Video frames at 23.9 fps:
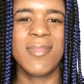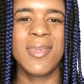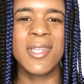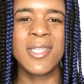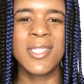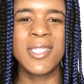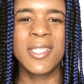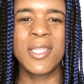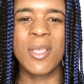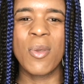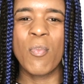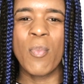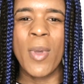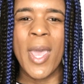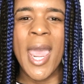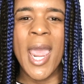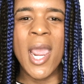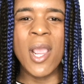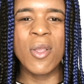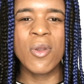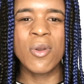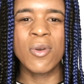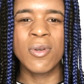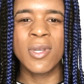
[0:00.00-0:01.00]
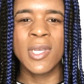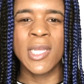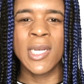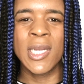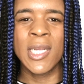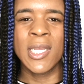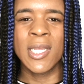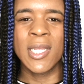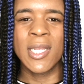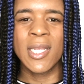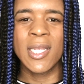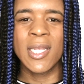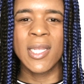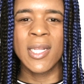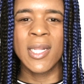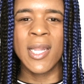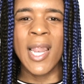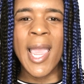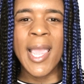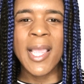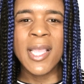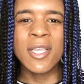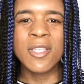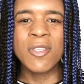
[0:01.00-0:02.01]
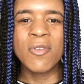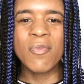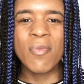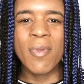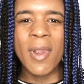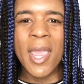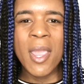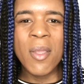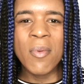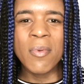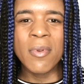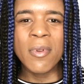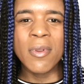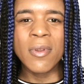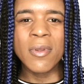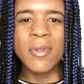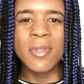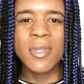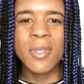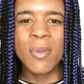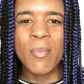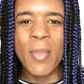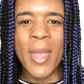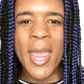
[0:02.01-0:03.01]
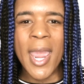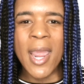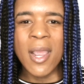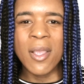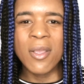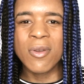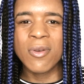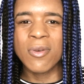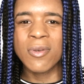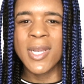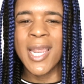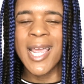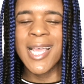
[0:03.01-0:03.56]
it's tobacco in it. Like it's flavored tobacco.